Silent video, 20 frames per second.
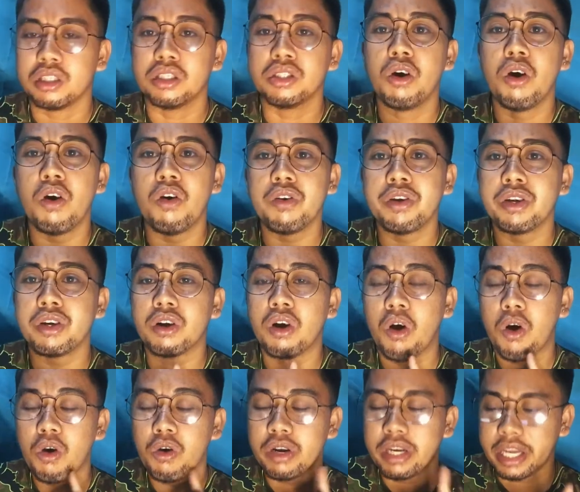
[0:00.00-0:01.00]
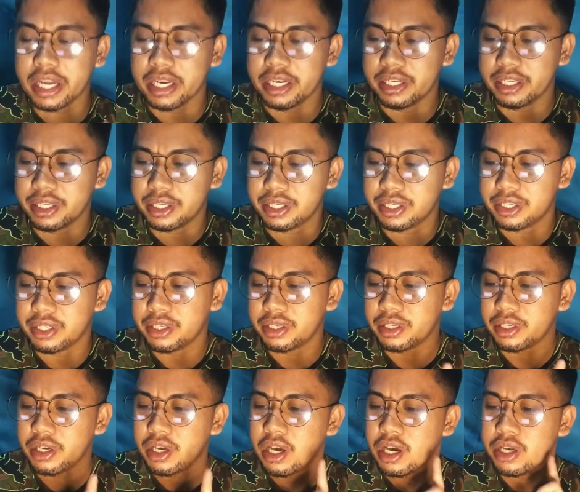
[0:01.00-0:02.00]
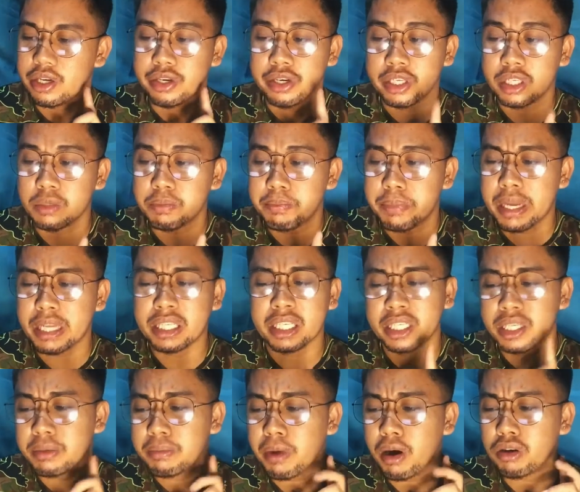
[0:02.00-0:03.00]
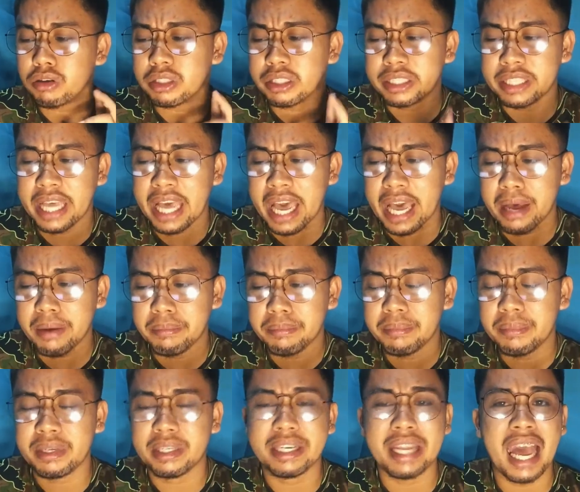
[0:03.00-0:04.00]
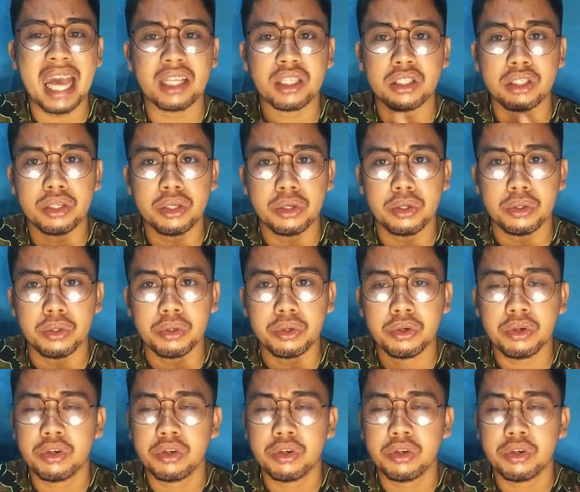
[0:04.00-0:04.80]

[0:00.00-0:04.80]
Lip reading: Know your audience. Your speech is about them, not you.